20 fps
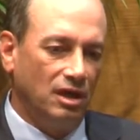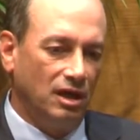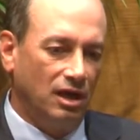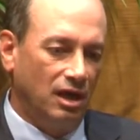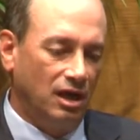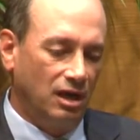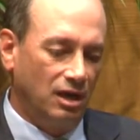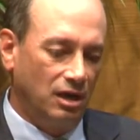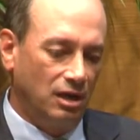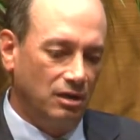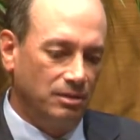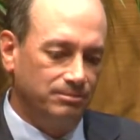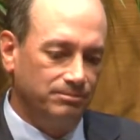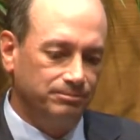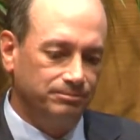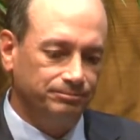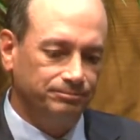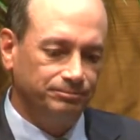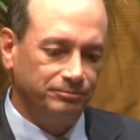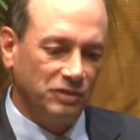
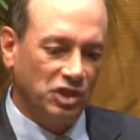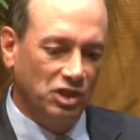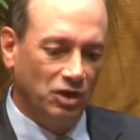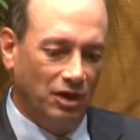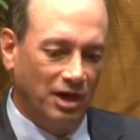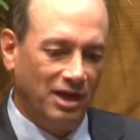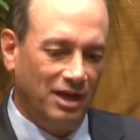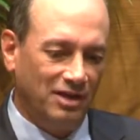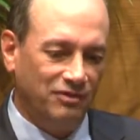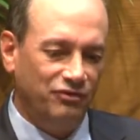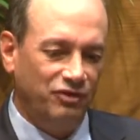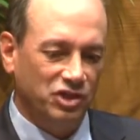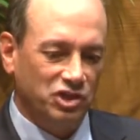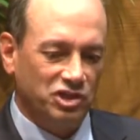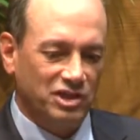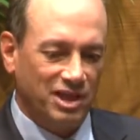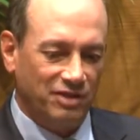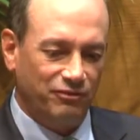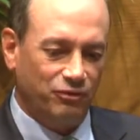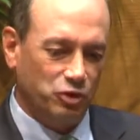You know, I
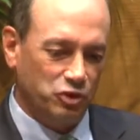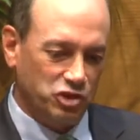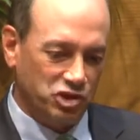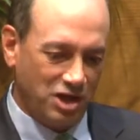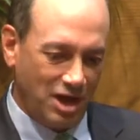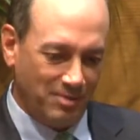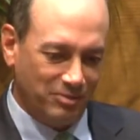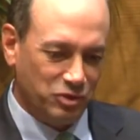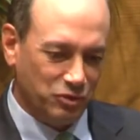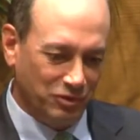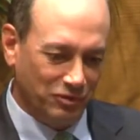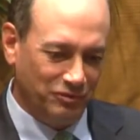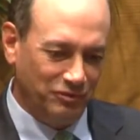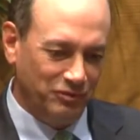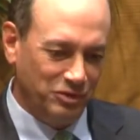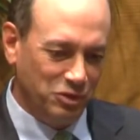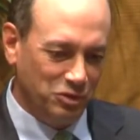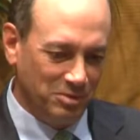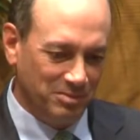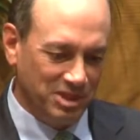finished that first chapter of
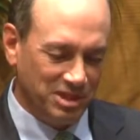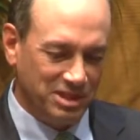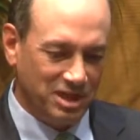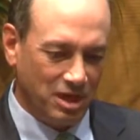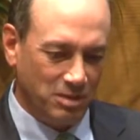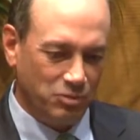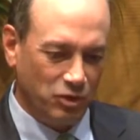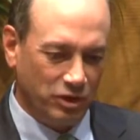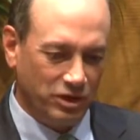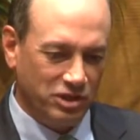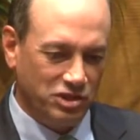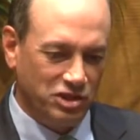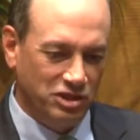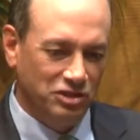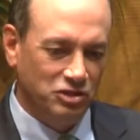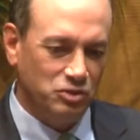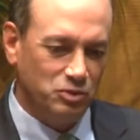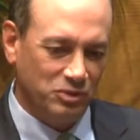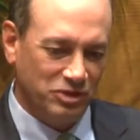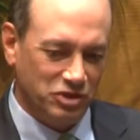You Can Be a Stock Market
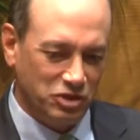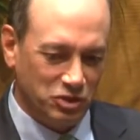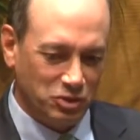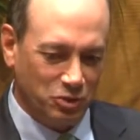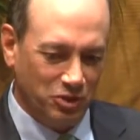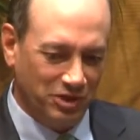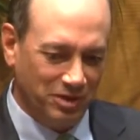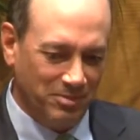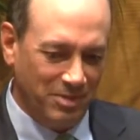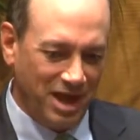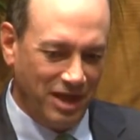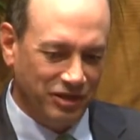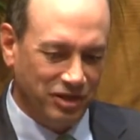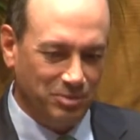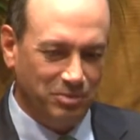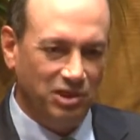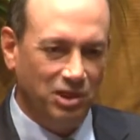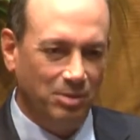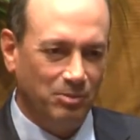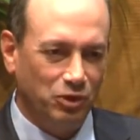Genius with a story about
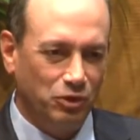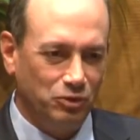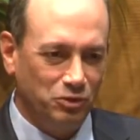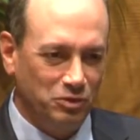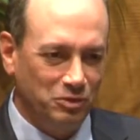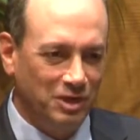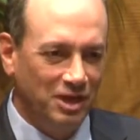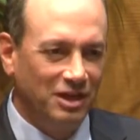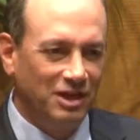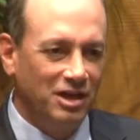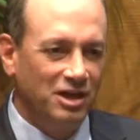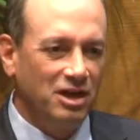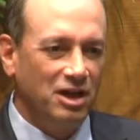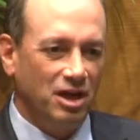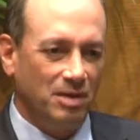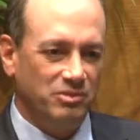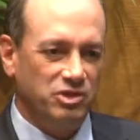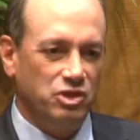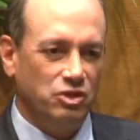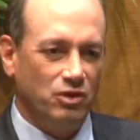the plumber who
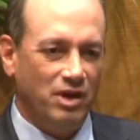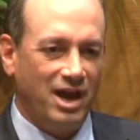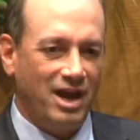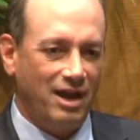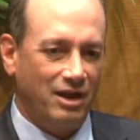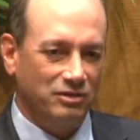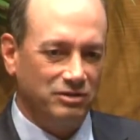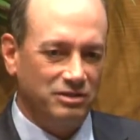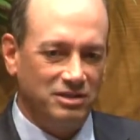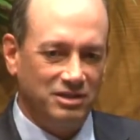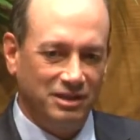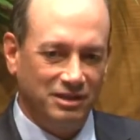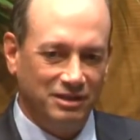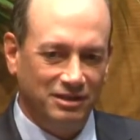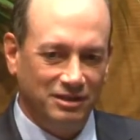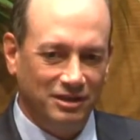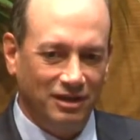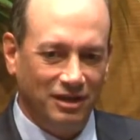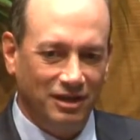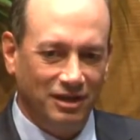comes to your house
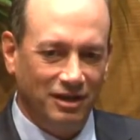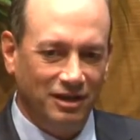and